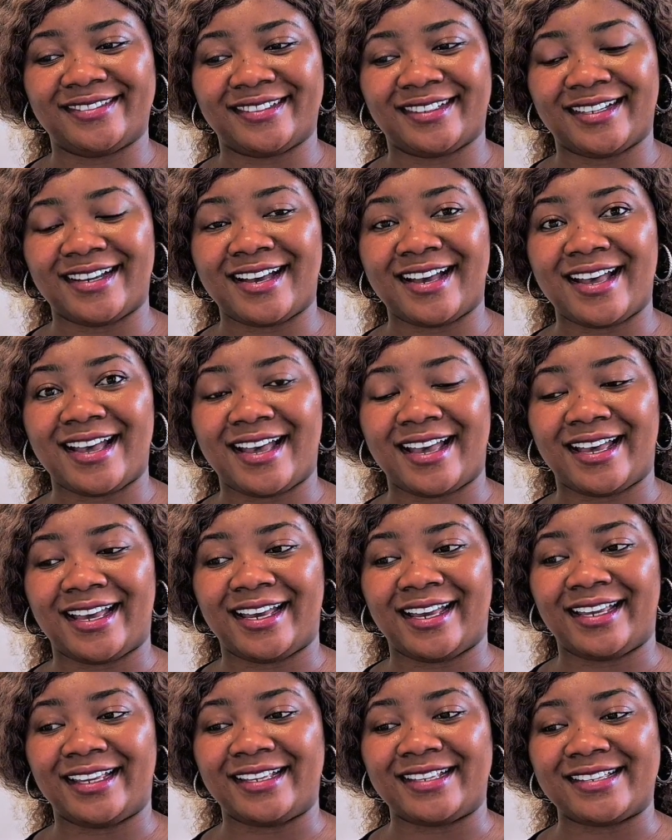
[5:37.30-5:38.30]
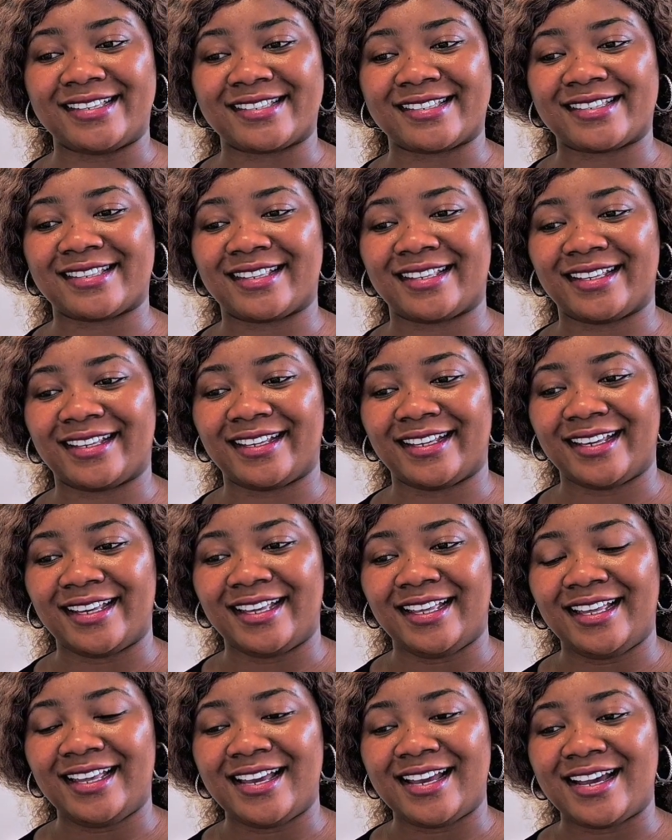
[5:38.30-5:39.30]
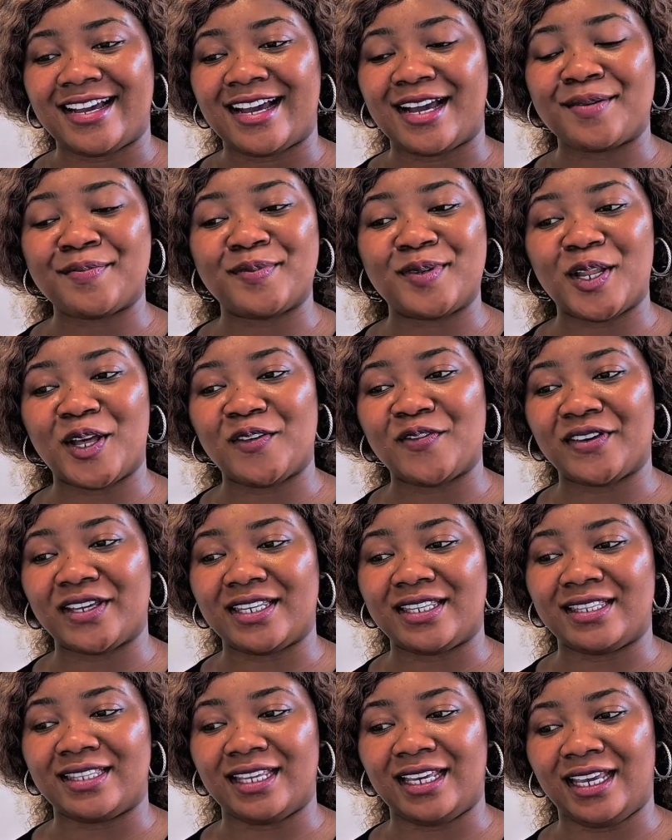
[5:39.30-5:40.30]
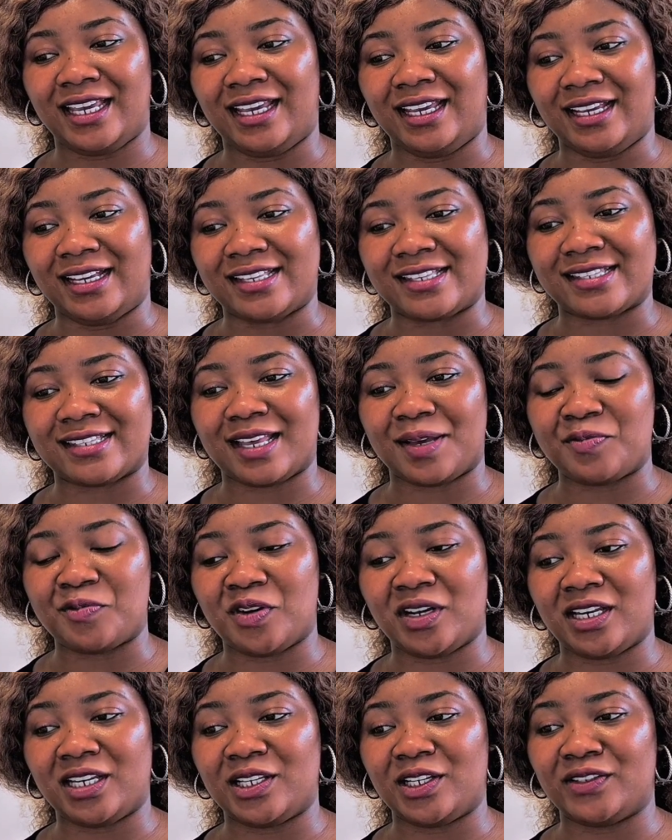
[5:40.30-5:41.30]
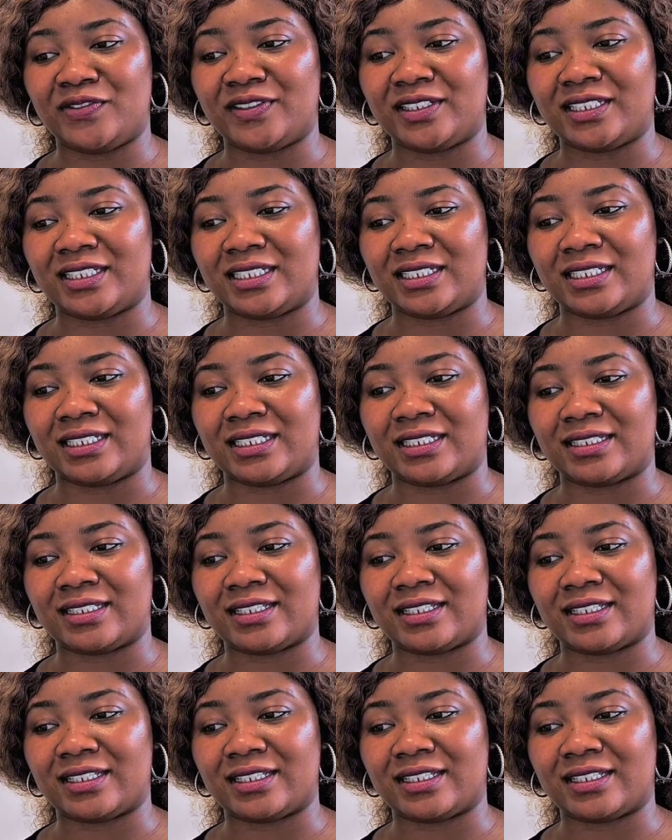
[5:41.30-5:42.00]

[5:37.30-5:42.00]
Guys, I'm loving this. I'm really loving this.